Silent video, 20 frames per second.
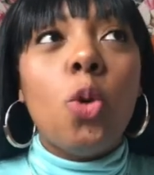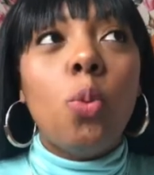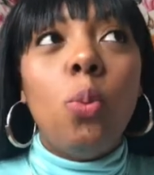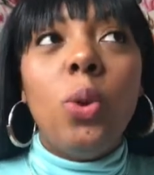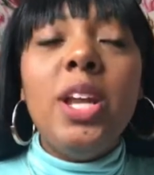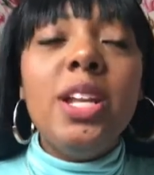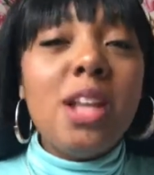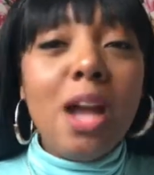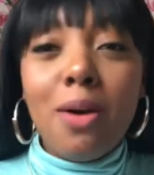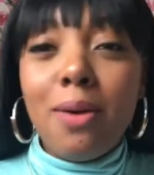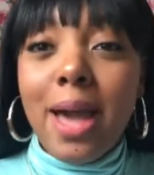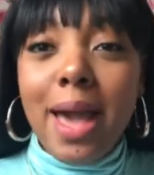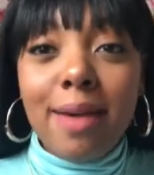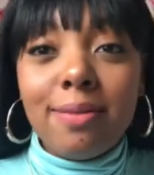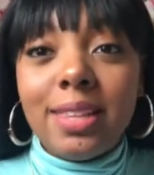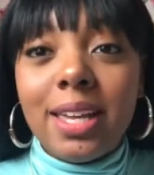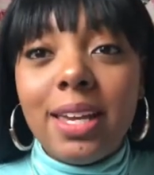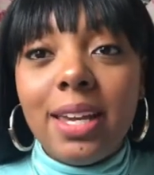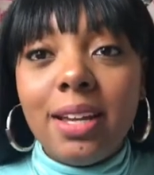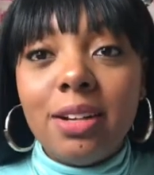we don't
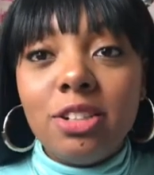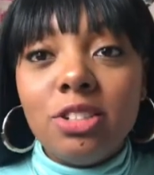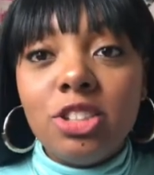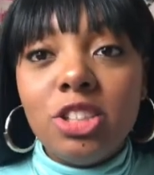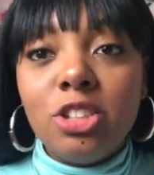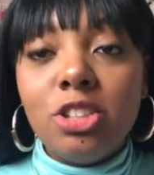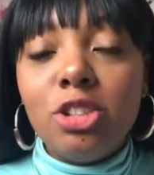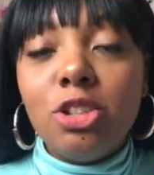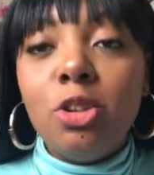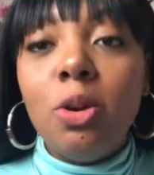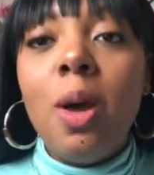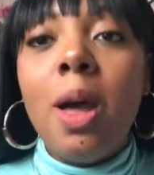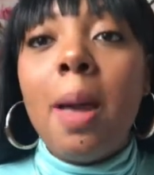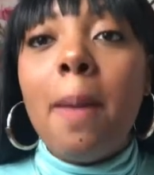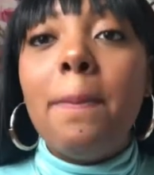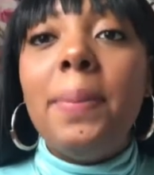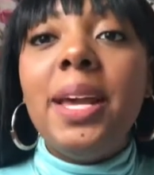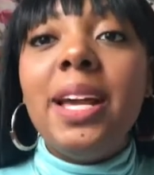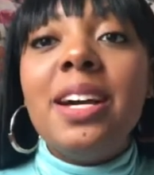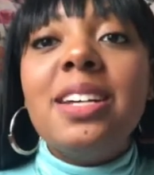have the energy to,
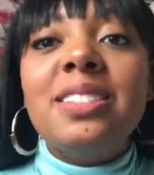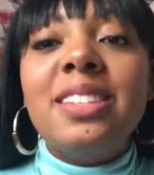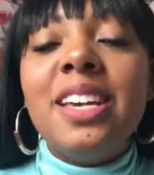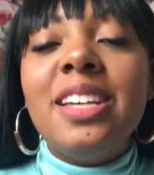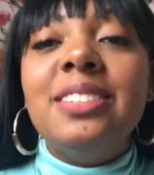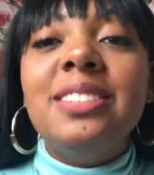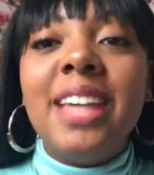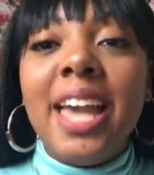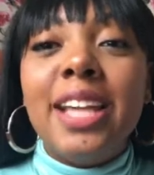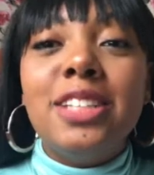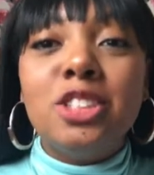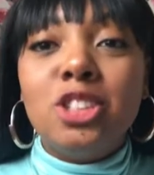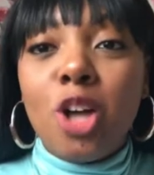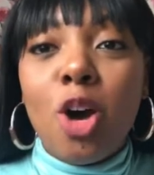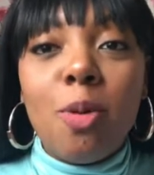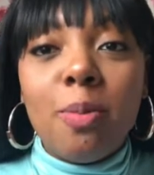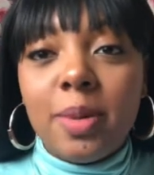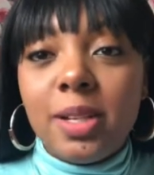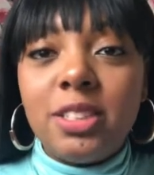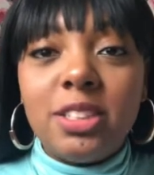because it takes
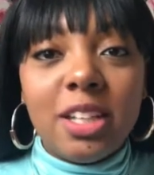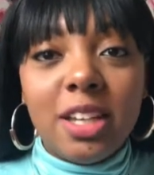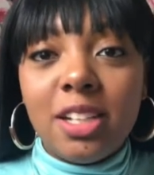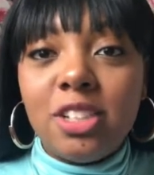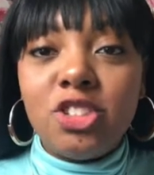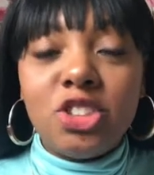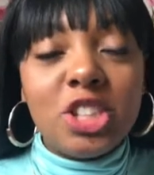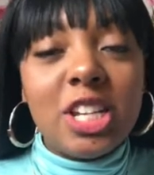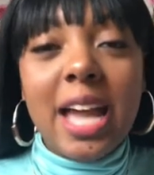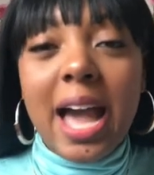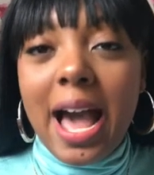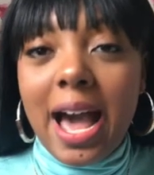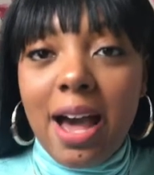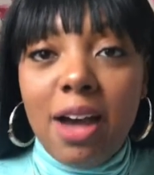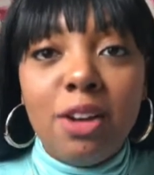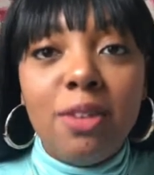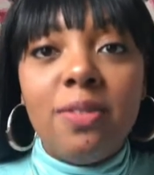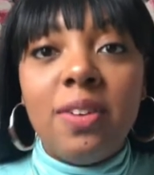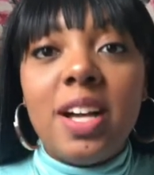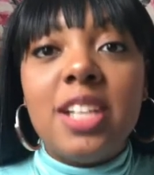so much energy
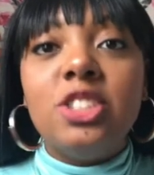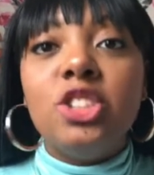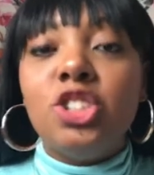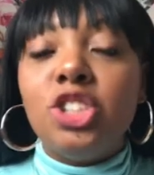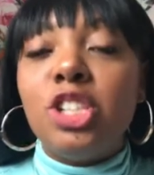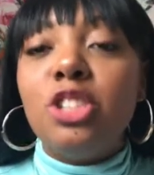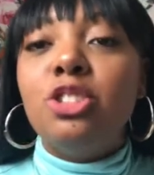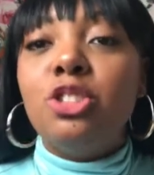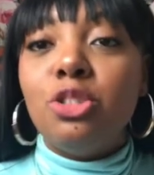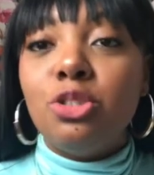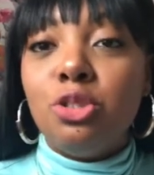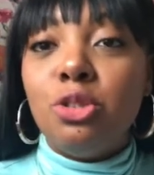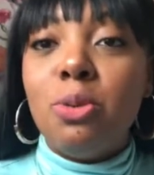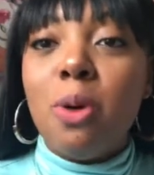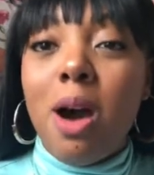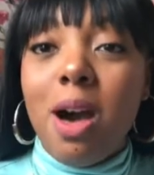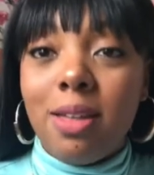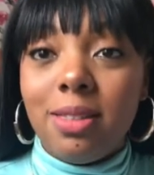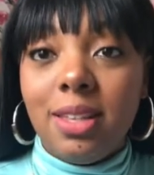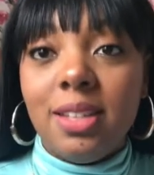out of us just to do
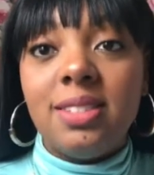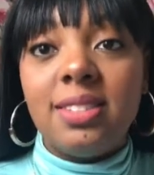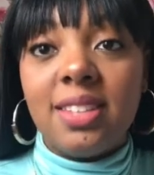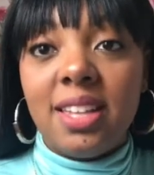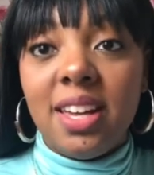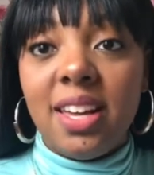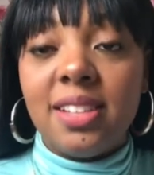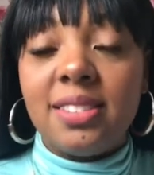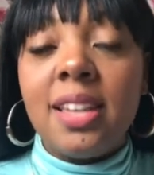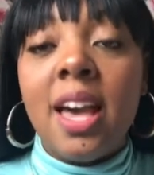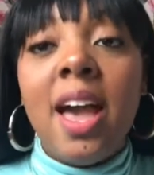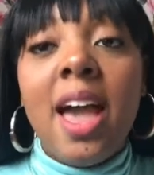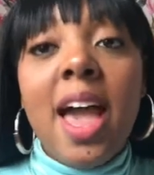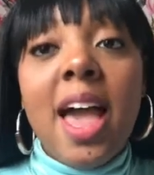all these things.